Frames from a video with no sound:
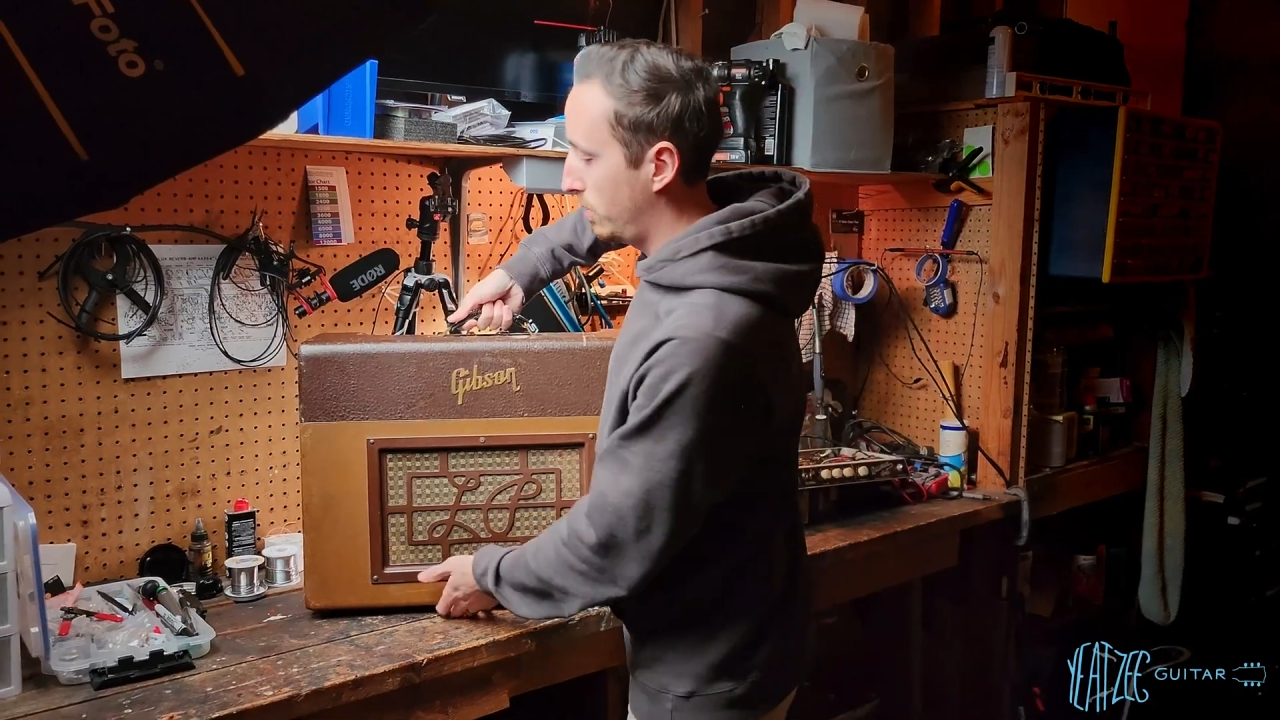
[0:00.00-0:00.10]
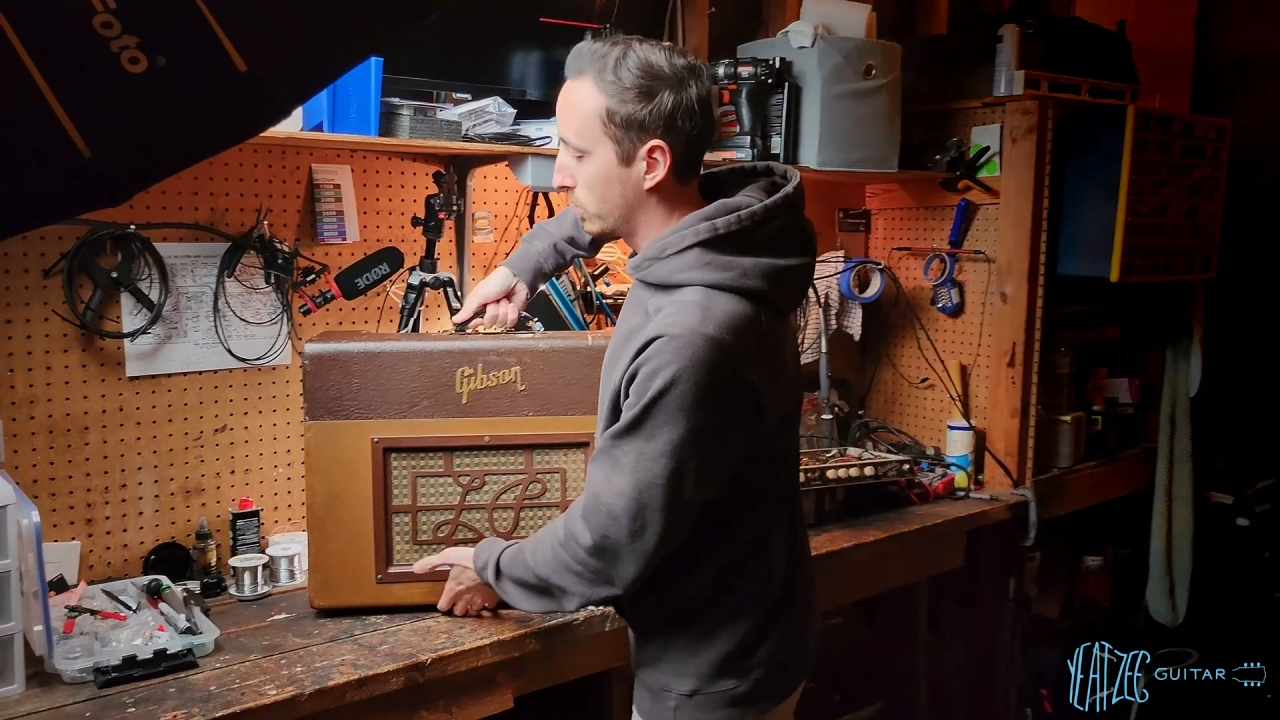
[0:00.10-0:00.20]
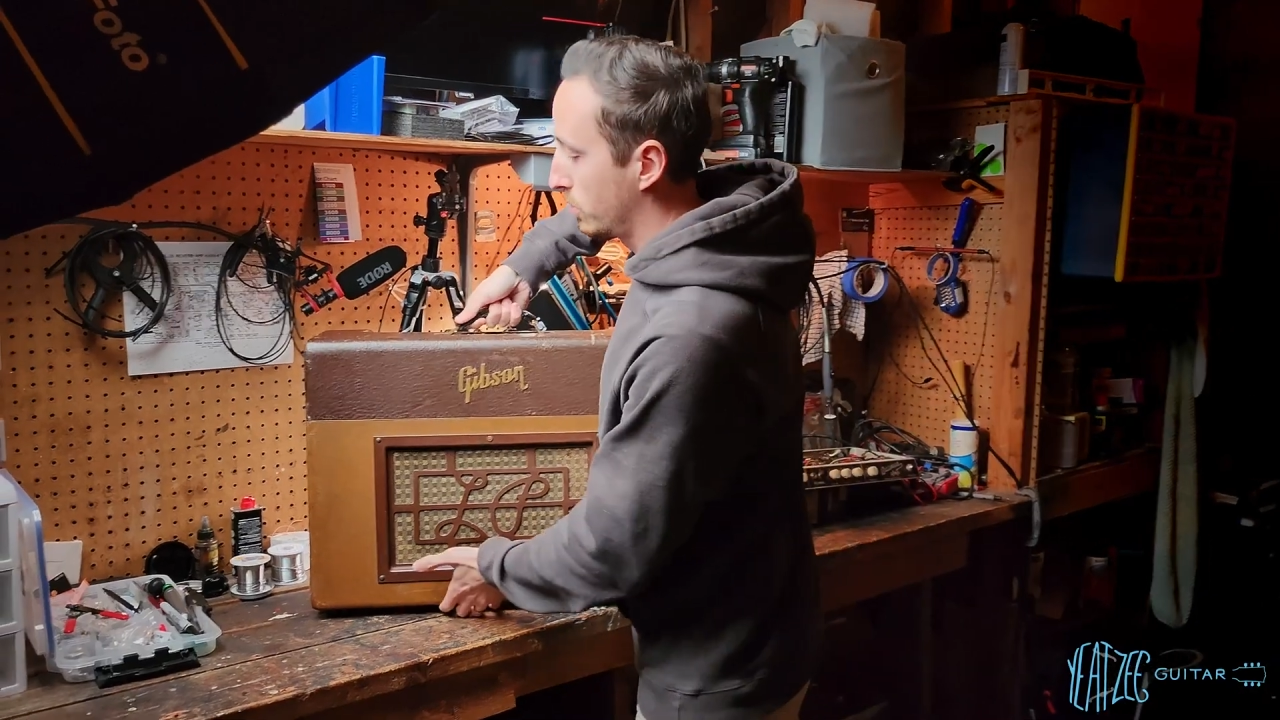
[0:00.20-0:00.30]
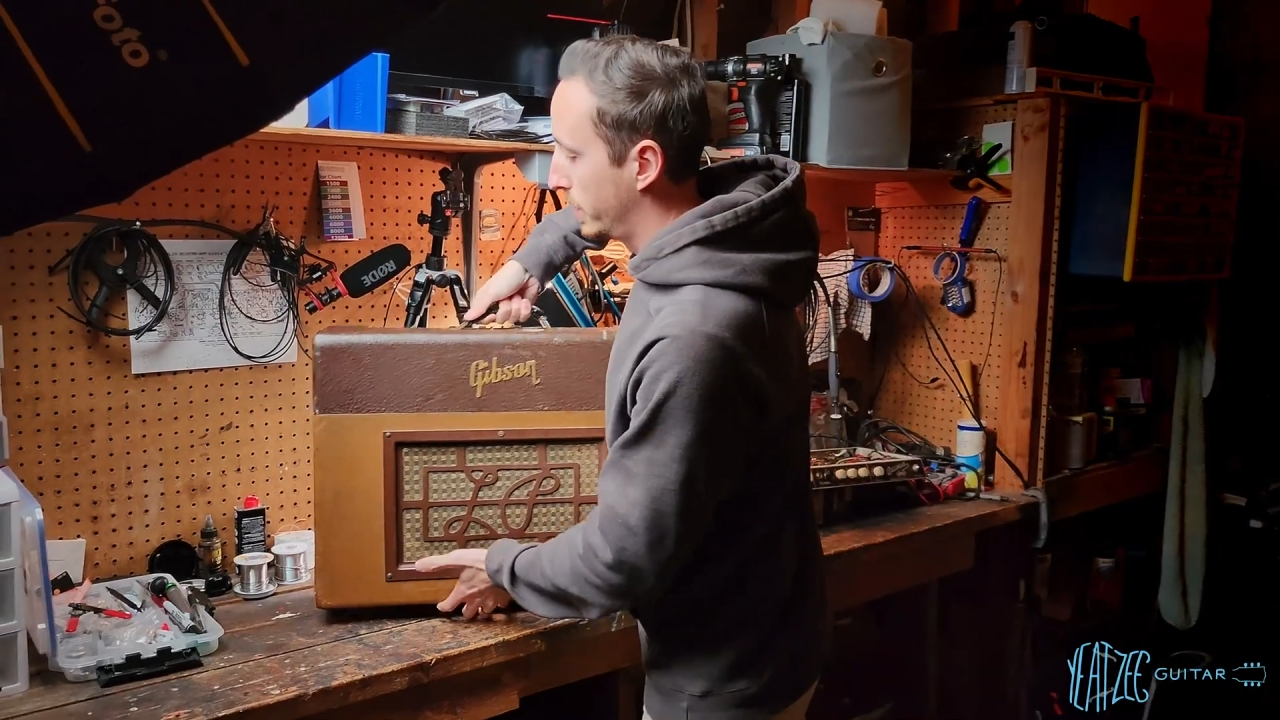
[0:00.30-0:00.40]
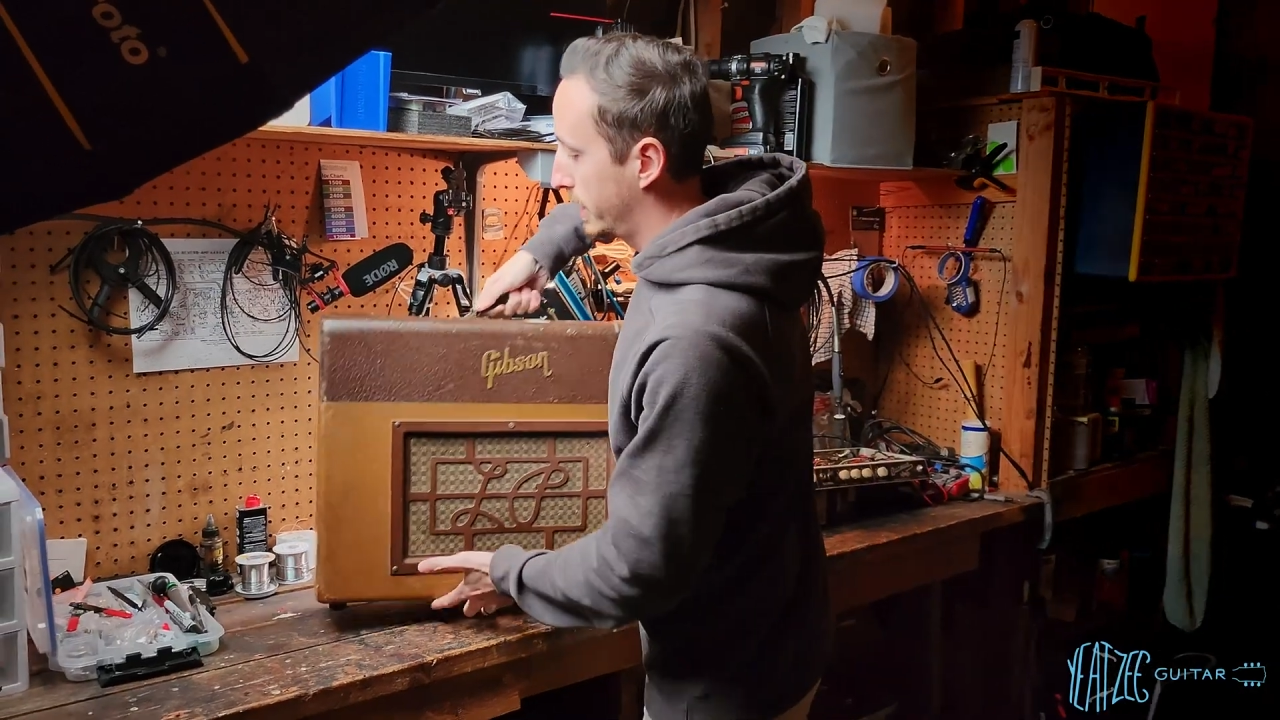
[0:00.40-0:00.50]
real
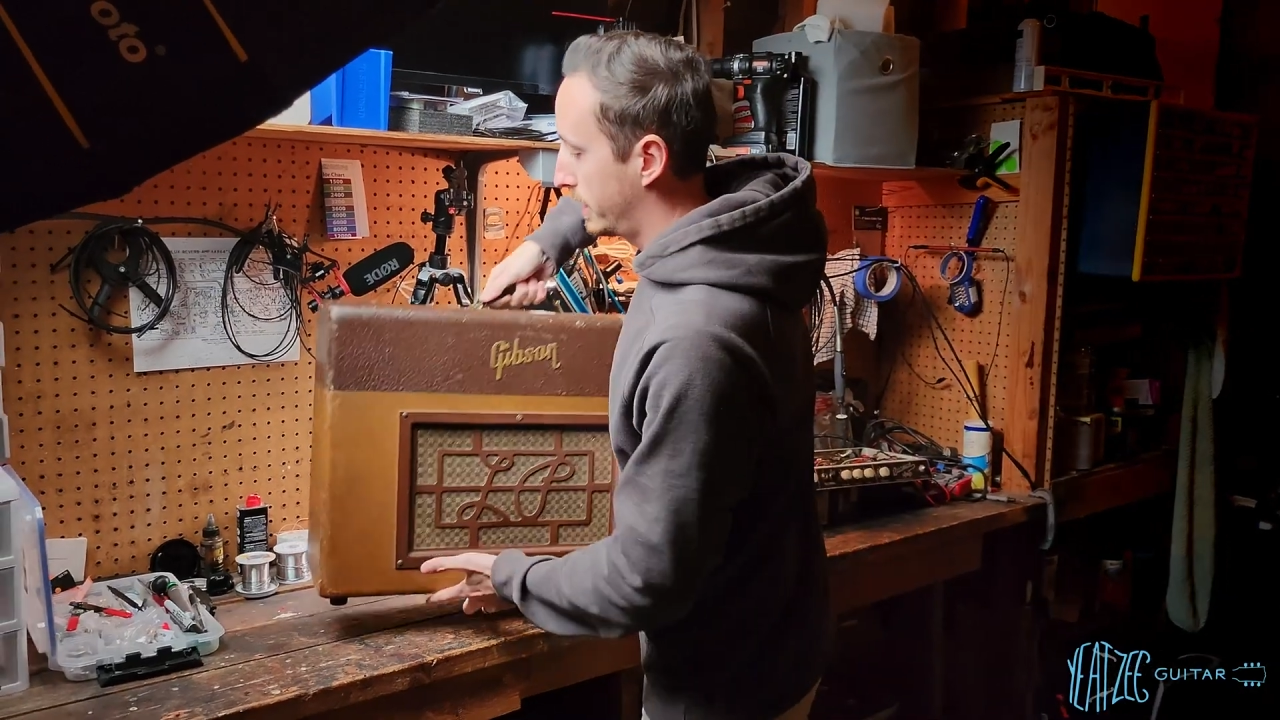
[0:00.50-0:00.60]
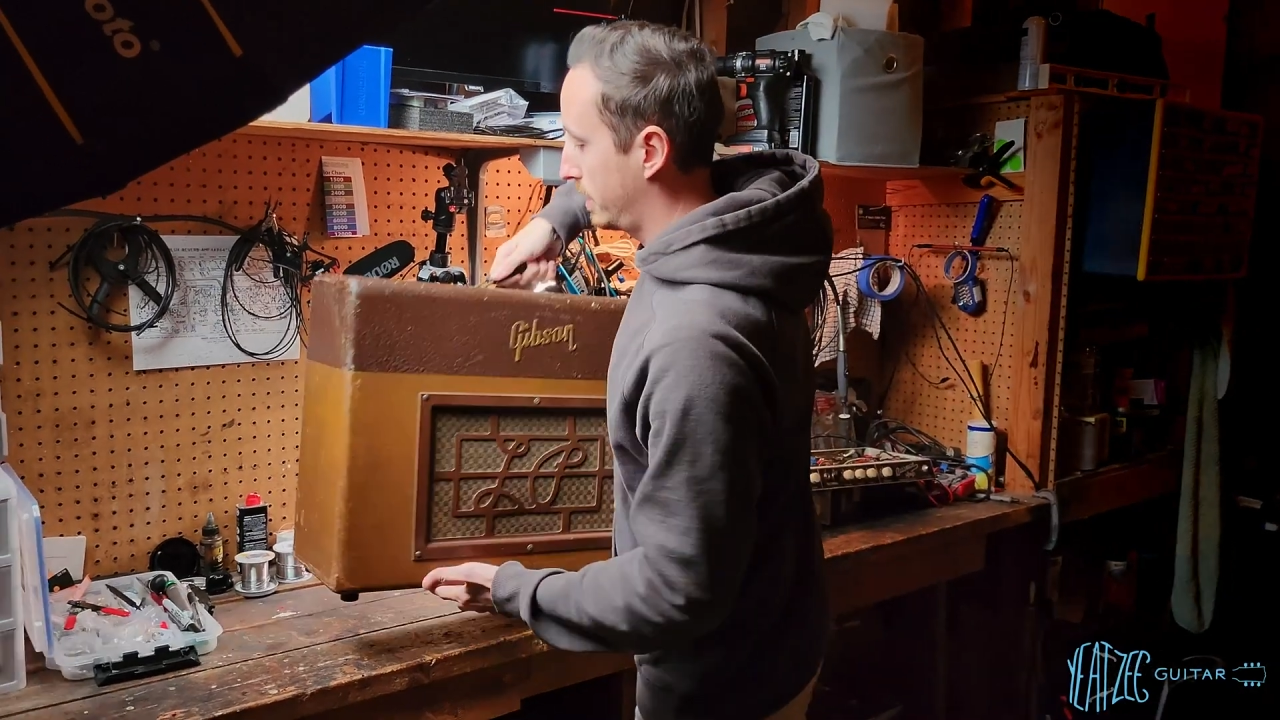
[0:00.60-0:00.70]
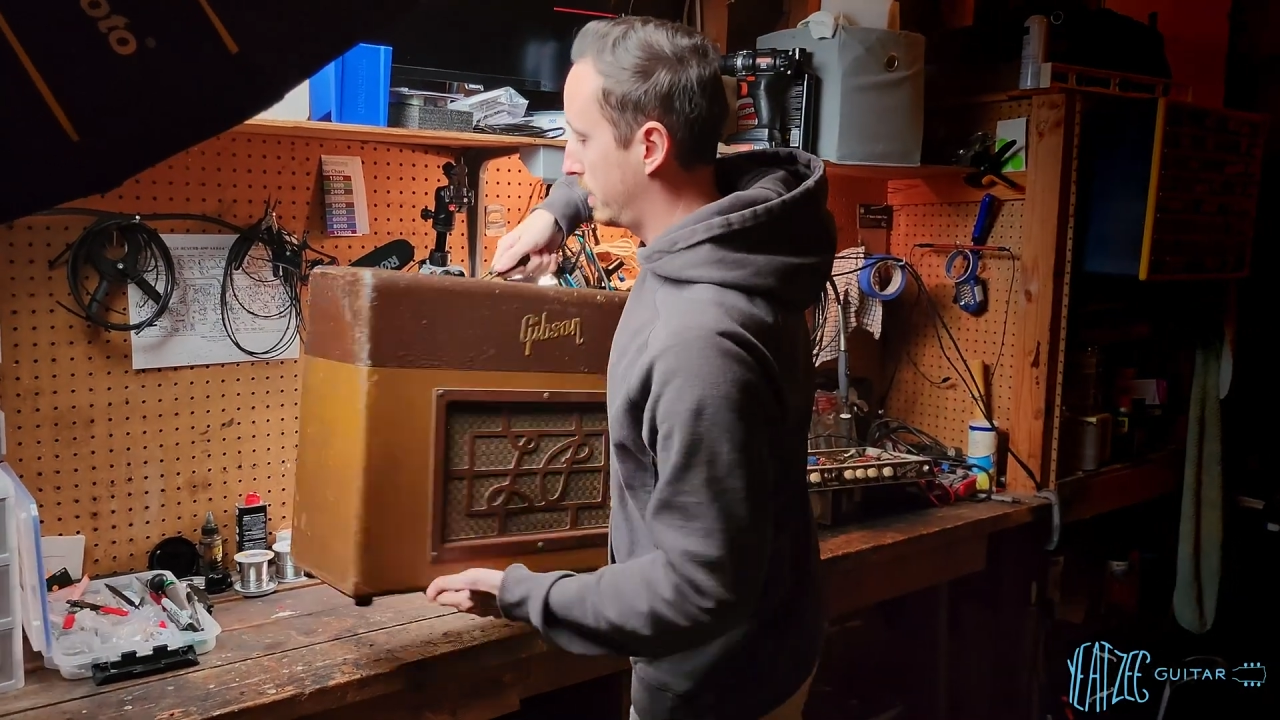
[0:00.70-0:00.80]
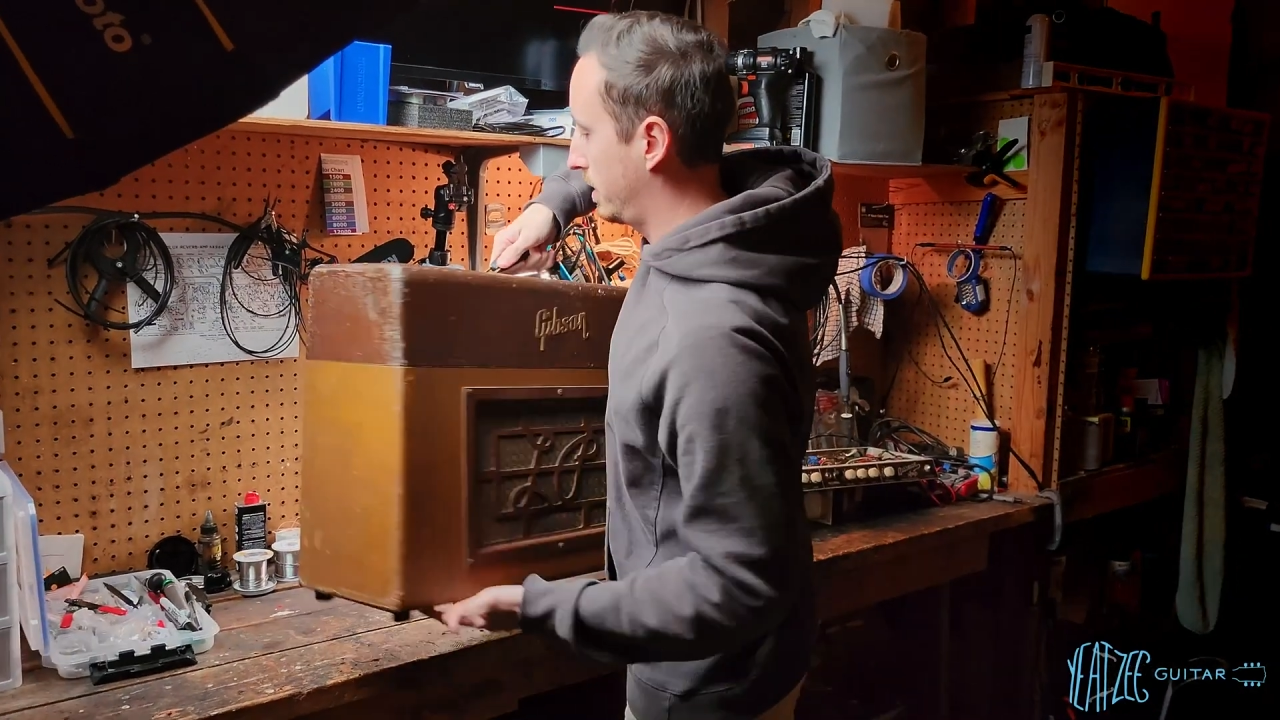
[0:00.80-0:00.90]
quick.